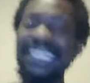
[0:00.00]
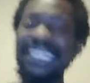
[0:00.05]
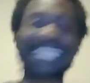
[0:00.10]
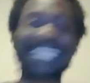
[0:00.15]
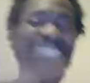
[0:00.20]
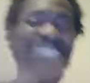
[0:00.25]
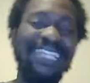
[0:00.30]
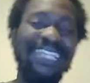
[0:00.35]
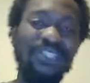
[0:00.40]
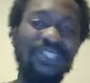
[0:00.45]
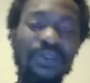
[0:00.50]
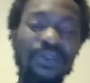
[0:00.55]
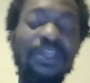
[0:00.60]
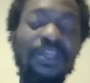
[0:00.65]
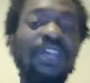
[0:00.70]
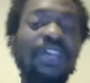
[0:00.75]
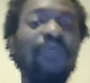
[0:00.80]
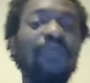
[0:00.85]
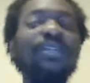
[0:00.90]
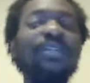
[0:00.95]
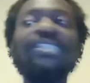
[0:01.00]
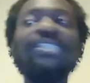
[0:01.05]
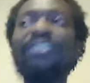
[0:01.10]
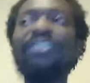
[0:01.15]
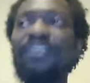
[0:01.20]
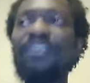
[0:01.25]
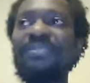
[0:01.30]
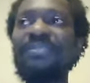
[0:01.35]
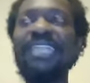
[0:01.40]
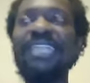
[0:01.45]
anything to them. When,
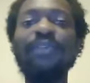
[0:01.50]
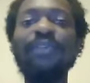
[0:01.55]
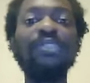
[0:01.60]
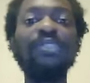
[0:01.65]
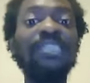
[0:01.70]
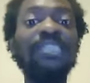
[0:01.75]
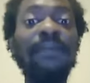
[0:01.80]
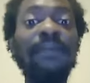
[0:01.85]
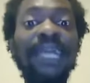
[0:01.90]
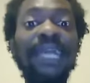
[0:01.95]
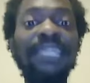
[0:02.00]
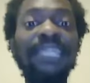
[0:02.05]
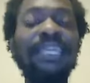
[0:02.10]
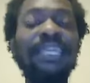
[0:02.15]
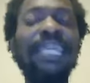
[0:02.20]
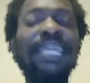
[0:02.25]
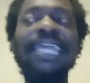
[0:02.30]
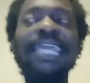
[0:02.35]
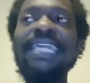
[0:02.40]
you know what I'm saying? When somebody,